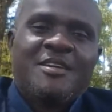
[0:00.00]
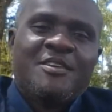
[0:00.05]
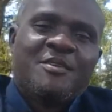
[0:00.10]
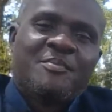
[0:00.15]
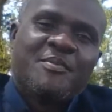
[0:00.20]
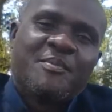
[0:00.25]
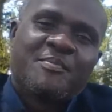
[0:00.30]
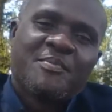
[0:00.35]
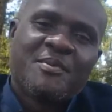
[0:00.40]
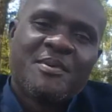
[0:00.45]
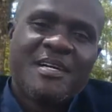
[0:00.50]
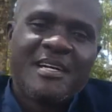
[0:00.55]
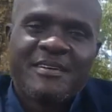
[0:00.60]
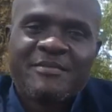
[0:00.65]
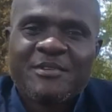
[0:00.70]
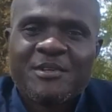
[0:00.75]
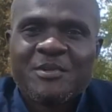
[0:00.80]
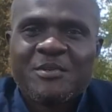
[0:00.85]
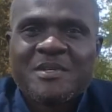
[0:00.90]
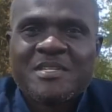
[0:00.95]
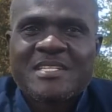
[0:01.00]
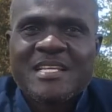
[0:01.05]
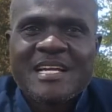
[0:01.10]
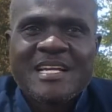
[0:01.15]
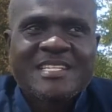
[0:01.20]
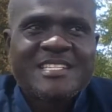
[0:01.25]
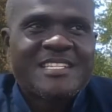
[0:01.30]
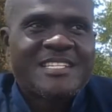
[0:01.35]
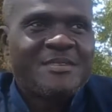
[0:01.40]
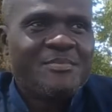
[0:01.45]
People have always
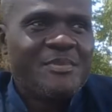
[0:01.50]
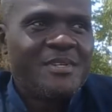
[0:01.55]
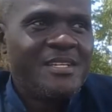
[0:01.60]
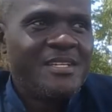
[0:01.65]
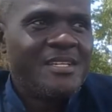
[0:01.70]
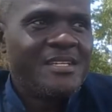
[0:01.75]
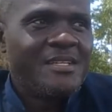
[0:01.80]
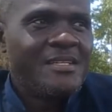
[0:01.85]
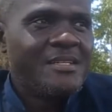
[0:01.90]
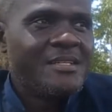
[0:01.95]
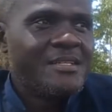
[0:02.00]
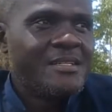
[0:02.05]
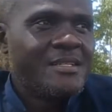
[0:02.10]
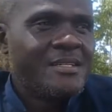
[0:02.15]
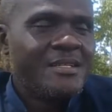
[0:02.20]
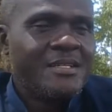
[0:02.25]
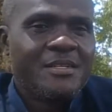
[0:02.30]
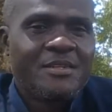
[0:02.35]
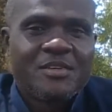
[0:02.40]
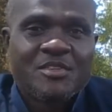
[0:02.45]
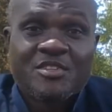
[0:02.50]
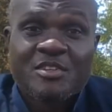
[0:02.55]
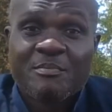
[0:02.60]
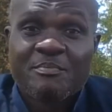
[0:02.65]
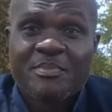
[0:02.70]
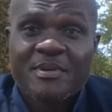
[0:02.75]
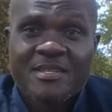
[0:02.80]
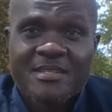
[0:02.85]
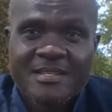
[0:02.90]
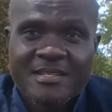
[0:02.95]
asked me, some
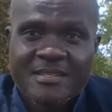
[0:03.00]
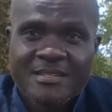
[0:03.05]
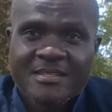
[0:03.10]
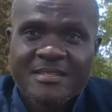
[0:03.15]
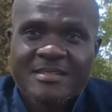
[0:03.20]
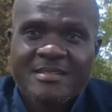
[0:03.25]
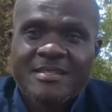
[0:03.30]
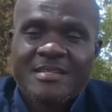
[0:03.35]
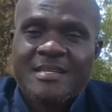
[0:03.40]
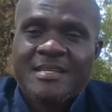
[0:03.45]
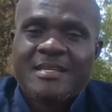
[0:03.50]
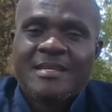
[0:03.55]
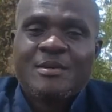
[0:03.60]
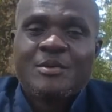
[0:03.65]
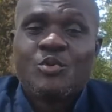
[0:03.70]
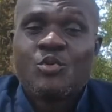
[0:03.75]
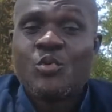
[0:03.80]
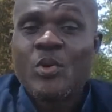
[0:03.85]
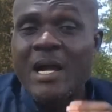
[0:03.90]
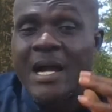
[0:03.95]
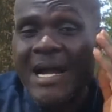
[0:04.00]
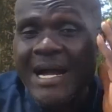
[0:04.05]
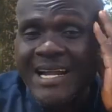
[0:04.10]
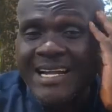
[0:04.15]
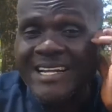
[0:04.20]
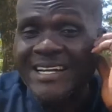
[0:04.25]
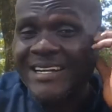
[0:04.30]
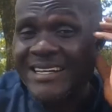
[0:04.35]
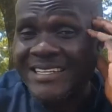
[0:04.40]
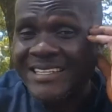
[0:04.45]
persons who are
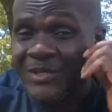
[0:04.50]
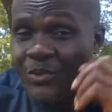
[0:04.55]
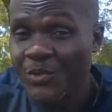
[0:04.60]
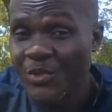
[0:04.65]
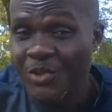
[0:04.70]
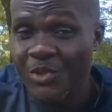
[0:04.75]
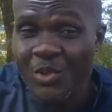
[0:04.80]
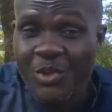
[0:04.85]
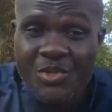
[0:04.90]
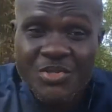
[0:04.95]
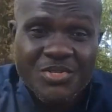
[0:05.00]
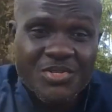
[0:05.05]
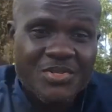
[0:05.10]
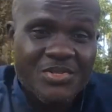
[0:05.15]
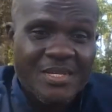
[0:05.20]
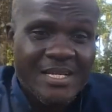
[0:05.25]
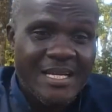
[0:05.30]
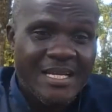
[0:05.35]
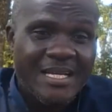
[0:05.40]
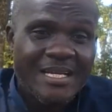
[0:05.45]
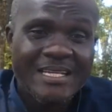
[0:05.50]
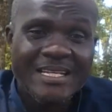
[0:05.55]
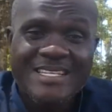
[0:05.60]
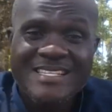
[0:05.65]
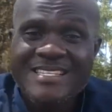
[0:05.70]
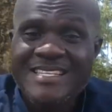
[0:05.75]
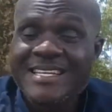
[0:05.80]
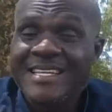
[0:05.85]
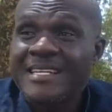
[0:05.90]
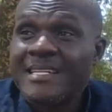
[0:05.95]
angry with us, and they
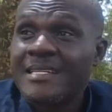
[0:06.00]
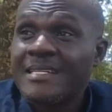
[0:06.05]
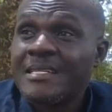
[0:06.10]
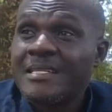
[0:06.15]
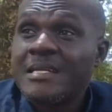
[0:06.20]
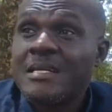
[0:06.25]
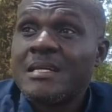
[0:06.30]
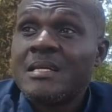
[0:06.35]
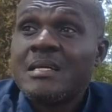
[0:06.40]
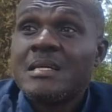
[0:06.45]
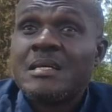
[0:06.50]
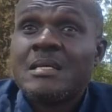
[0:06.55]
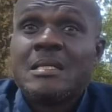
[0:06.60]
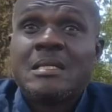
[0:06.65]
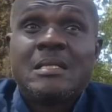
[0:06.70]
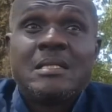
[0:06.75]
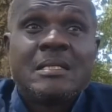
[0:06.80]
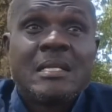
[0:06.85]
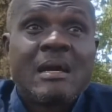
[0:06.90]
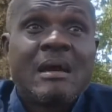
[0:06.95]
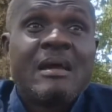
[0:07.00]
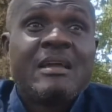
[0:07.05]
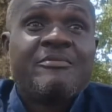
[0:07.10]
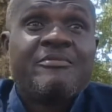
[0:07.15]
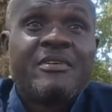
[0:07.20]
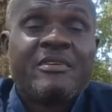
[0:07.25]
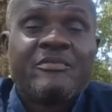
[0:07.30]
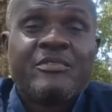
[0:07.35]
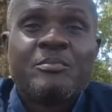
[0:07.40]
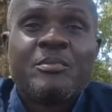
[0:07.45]
say, now if
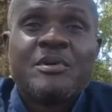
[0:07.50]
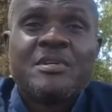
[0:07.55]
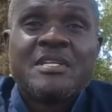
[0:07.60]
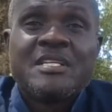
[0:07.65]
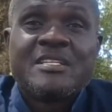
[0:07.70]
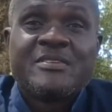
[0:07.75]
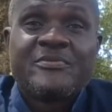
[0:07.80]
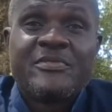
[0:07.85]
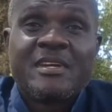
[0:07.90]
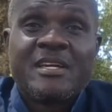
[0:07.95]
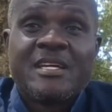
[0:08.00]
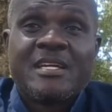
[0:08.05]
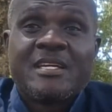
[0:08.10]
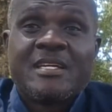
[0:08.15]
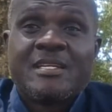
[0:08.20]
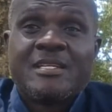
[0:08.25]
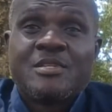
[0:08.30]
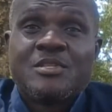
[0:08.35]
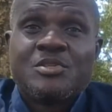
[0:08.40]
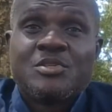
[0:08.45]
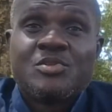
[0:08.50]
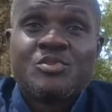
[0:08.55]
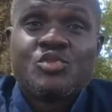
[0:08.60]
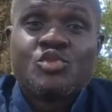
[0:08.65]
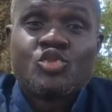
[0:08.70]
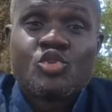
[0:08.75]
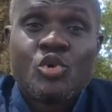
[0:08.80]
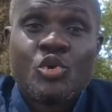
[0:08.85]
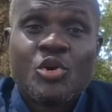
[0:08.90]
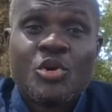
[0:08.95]
everybody is fake,
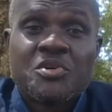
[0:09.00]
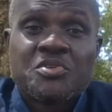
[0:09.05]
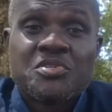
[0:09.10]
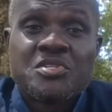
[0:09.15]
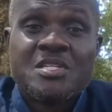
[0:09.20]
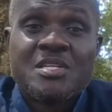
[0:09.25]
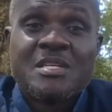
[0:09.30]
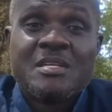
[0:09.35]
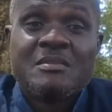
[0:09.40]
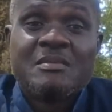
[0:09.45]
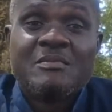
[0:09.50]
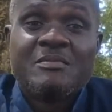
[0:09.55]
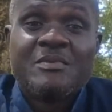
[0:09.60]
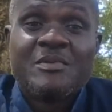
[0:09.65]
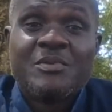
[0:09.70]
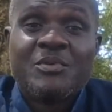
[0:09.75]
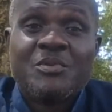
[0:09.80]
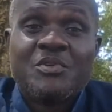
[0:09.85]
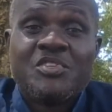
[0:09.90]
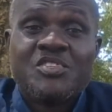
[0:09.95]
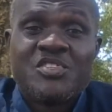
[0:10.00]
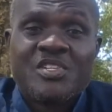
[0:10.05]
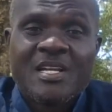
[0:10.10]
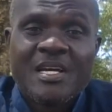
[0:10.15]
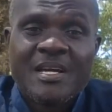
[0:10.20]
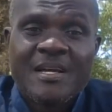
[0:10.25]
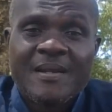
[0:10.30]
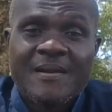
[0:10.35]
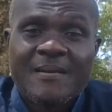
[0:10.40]
show us the original.